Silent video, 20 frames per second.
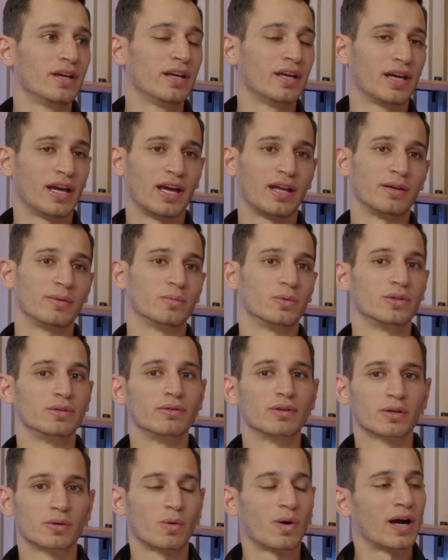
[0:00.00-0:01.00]
and would
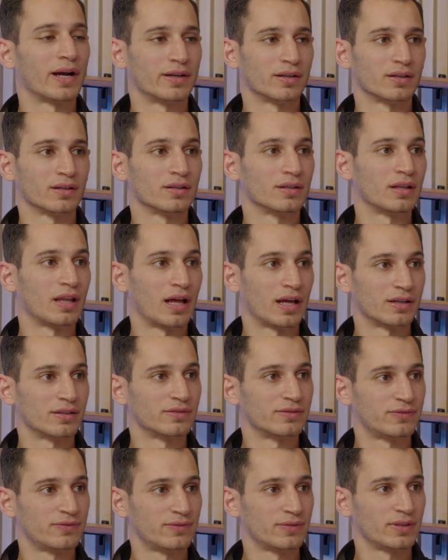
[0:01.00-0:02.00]
require a lot
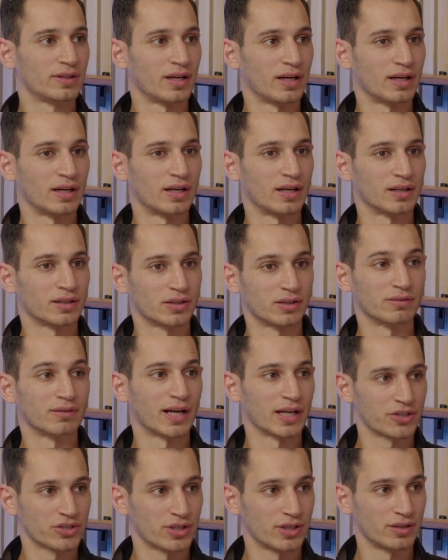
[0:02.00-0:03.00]
of
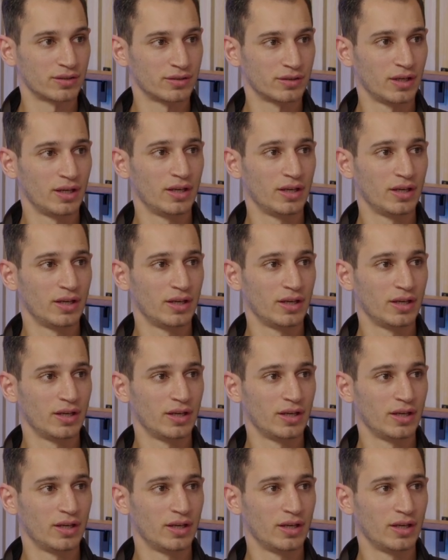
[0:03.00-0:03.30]
correction,